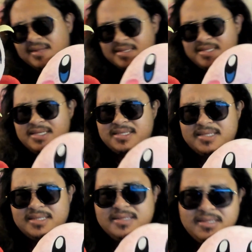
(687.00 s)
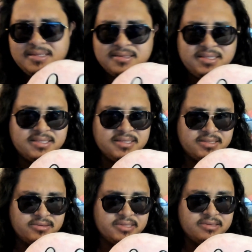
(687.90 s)
just consciousness
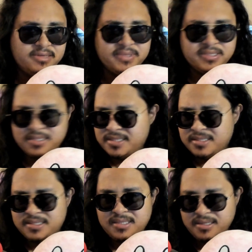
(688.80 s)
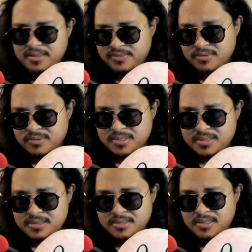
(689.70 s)
during dreaming is just insane, of course.